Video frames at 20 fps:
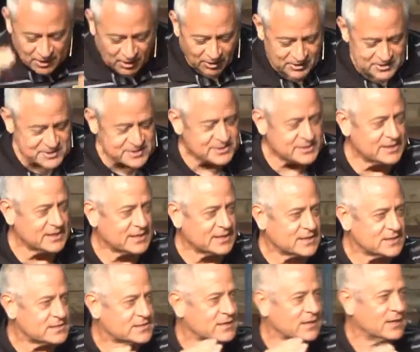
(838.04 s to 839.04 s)
our
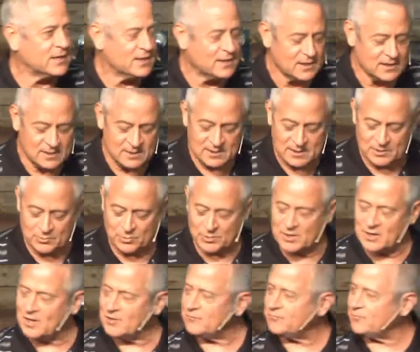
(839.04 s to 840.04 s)
sins. And, and we're
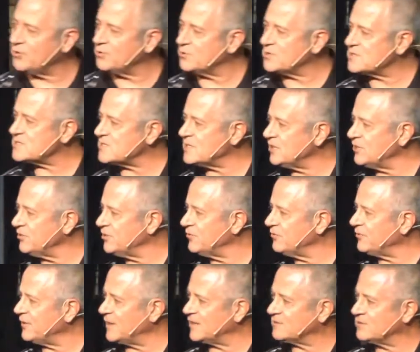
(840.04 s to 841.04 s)
not focusing on the
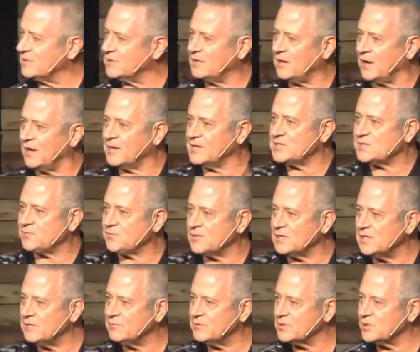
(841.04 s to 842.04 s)
fact that God has
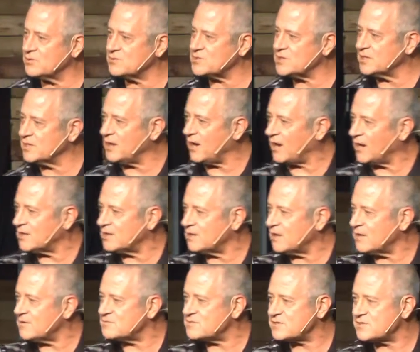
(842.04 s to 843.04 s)
forgiven those and God
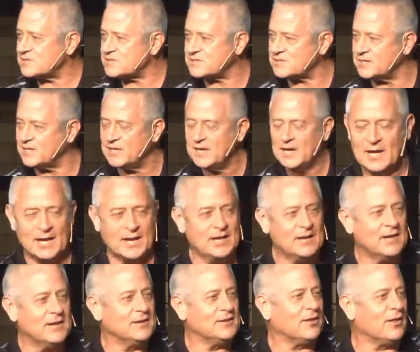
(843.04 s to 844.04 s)
loves us and, and,
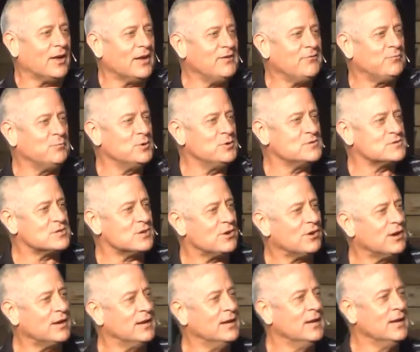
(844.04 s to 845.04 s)
and life moves
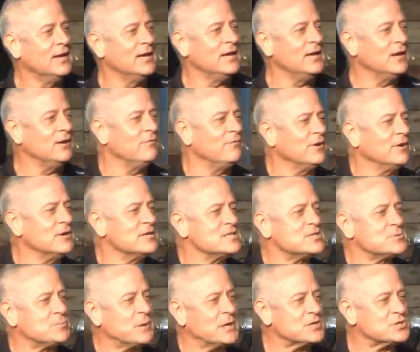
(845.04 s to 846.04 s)
on in a very
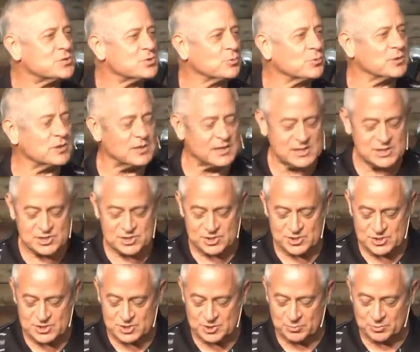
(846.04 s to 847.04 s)
special
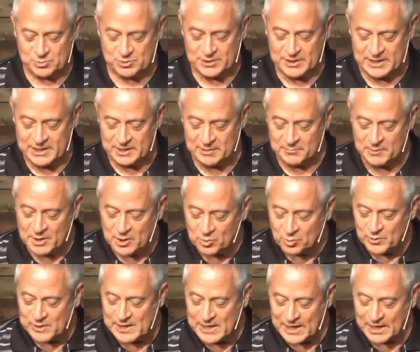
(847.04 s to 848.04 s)
relationship with Him.
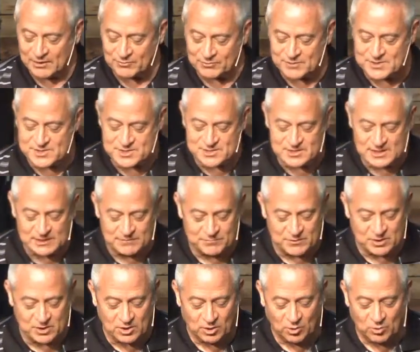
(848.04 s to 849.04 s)
We have received the
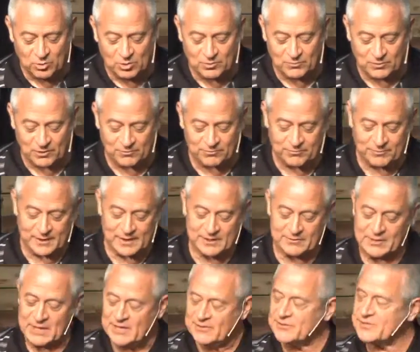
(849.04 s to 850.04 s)
goal of our faith,
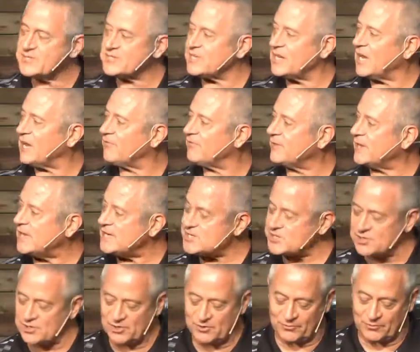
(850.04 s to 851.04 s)
the
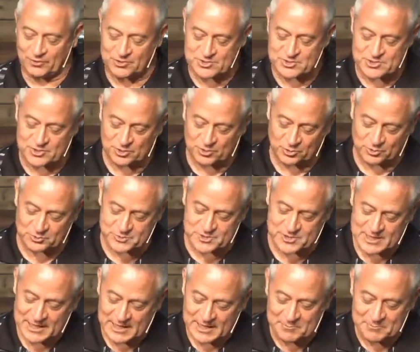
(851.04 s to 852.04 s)
salvation of our souls,
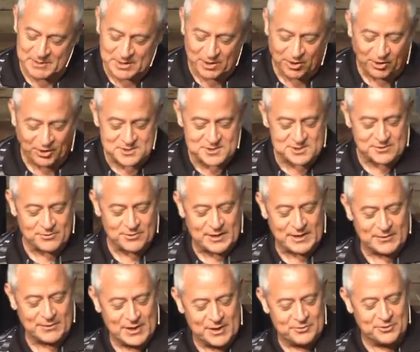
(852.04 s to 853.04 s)
and because of
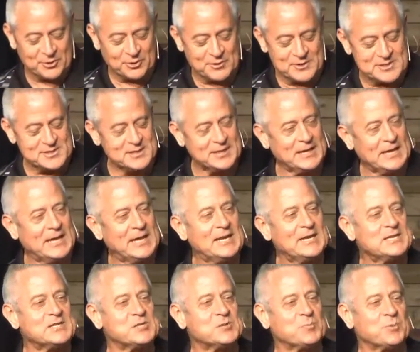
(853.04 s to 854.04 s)
that, there is an
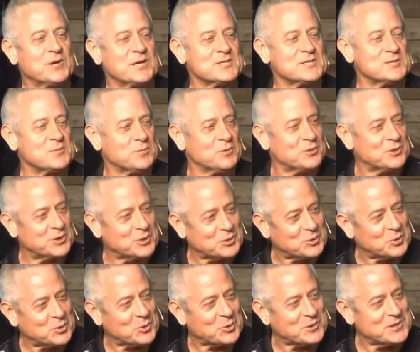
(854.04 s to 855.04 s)
inexpressible and
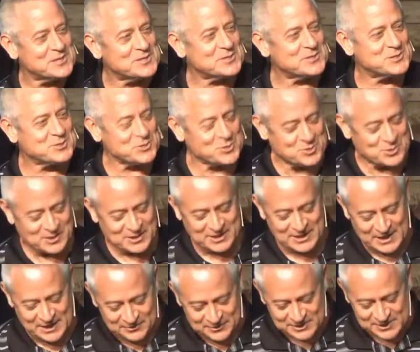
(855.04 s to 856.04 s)
glorious joy
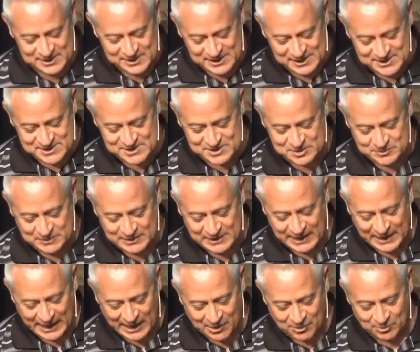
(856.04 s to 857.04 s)
that needs to be
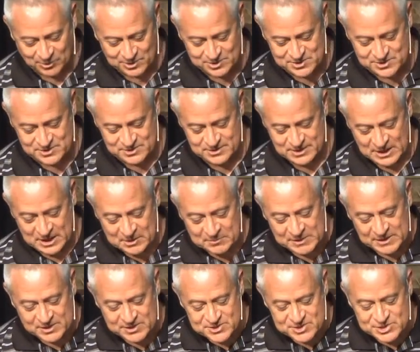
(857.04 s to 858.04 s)
ours.
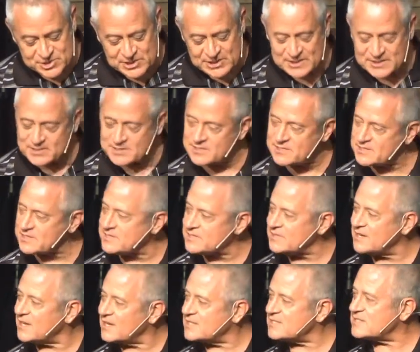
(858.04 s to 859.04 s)
Because Jesus does
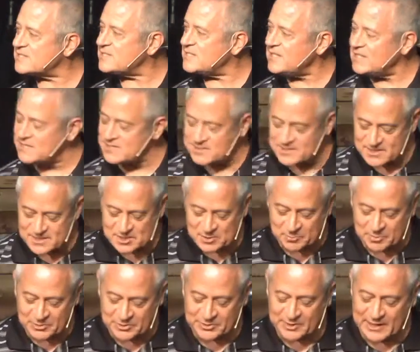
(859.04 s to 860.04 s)
not see us as a
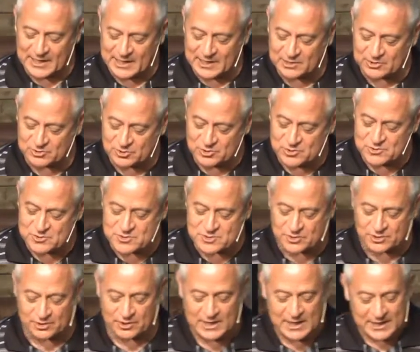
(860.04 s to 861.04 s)
pathetic
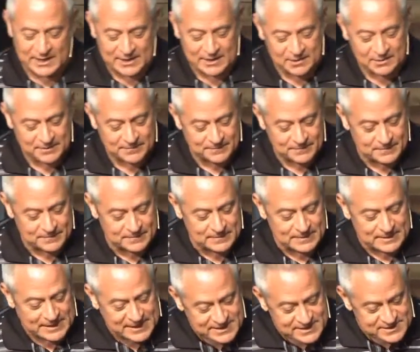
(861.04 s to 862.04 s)
loser,
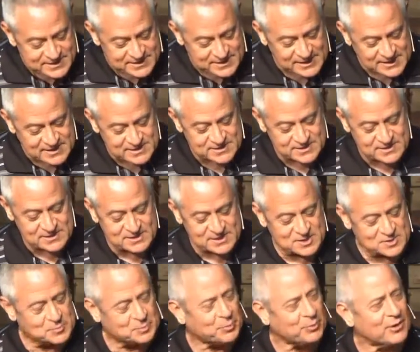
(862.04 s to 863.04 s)
He sees us
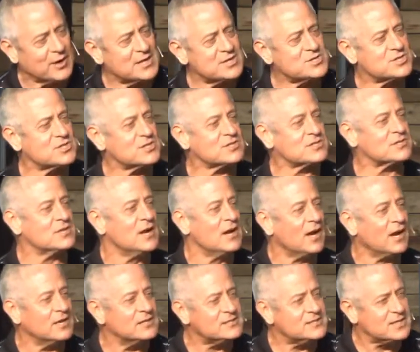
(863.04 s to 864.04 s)
as precious,
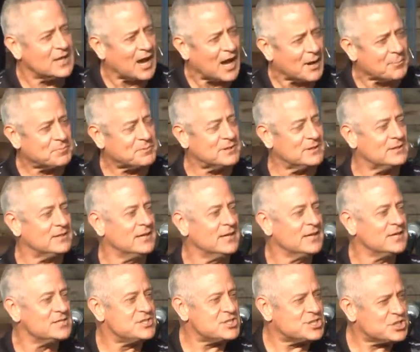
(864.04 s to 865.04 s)
adopted
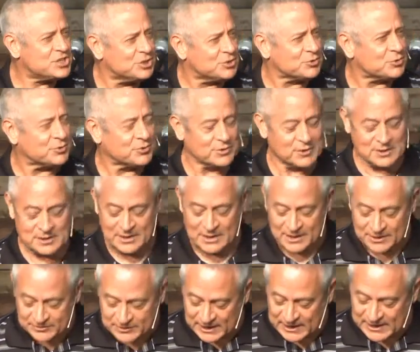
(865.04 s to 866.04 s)
children
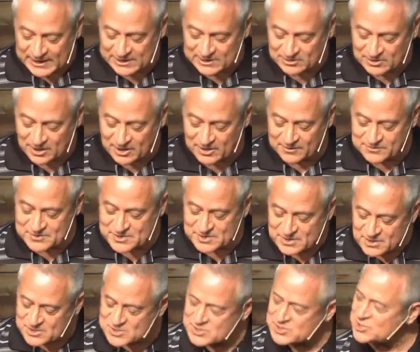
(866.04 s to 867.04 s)
that he loves
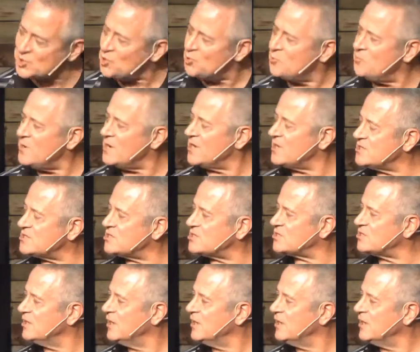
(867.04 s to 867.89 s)
so much.